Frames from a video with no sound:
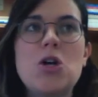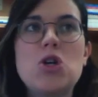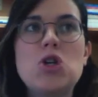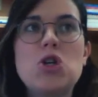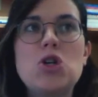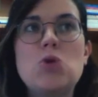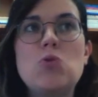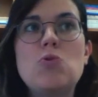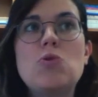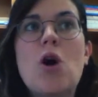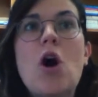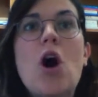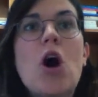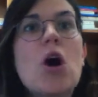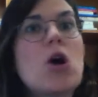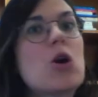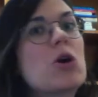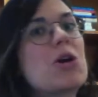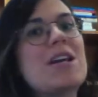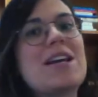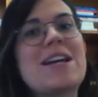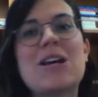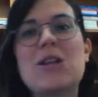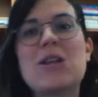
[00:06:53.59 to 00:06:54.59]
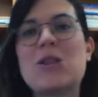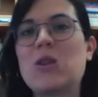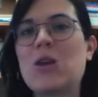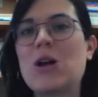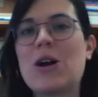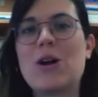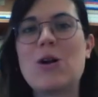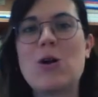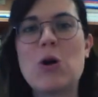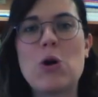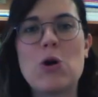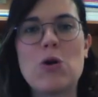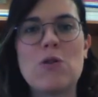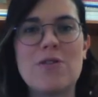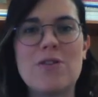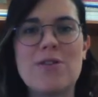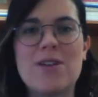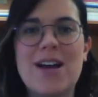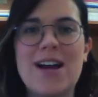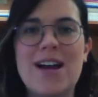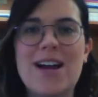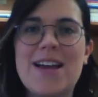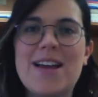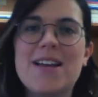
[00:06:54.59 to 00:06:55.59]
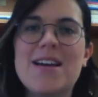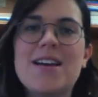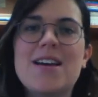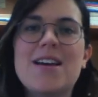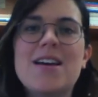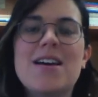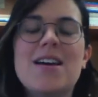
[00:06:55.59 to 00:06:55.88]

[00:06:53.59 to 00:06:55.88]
you aren't going to get there overnight.